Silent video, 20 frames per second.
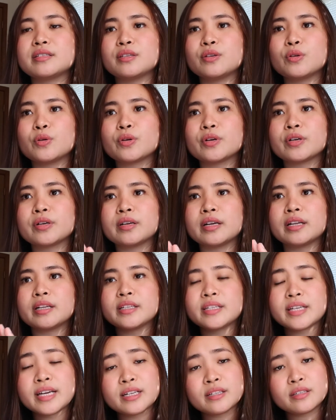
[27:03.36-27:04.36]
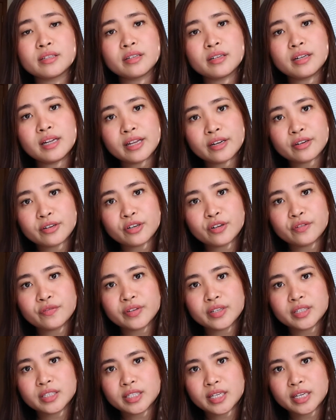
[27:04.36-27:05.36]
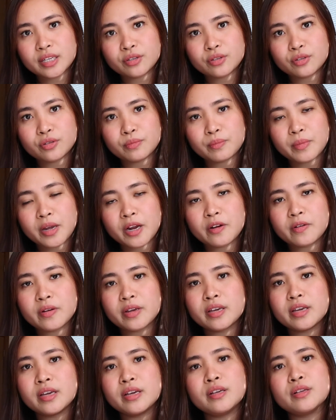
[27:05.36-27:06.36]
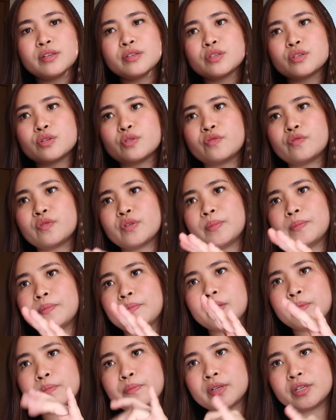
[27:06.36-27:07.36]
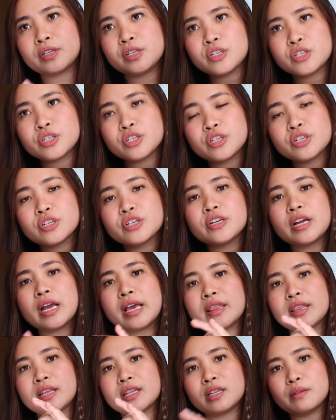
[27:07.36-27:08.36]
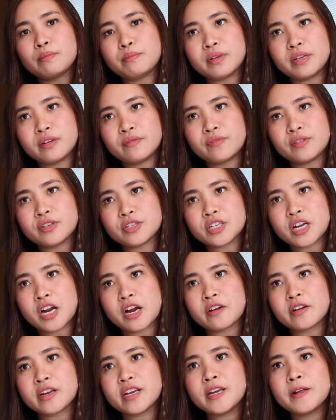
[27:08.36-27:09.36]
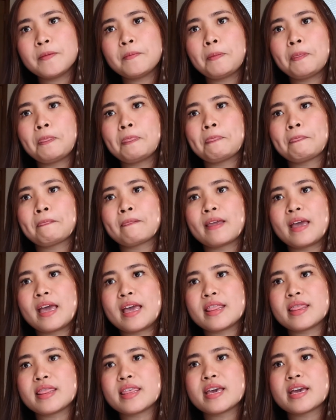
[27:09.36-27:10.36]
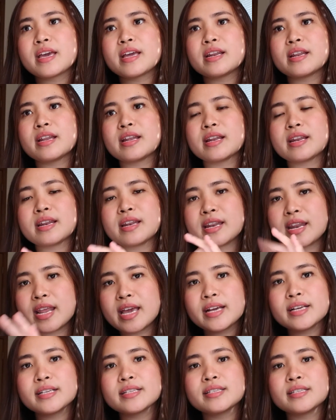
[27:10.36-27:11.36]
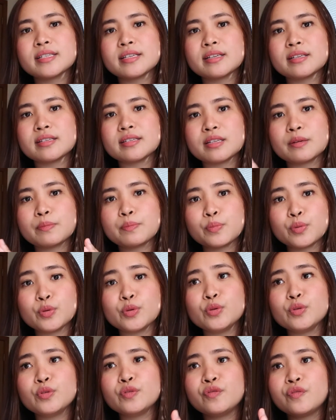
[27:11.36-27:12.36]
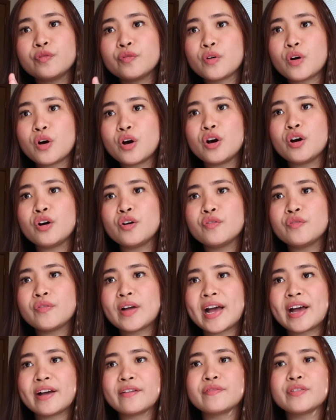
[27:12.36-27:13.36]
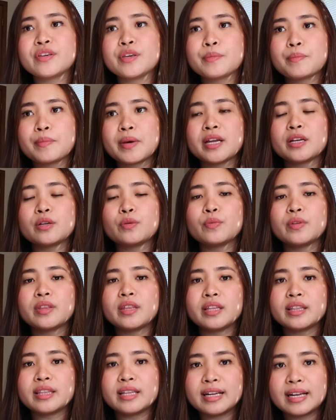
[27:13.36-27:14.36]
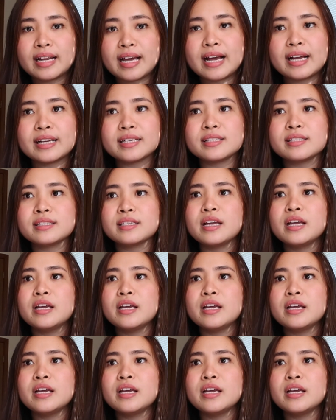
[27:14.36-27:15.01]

your letter of intent to marry. So from the petitioner and then the beneficiary. And then next is the proof of having met within the last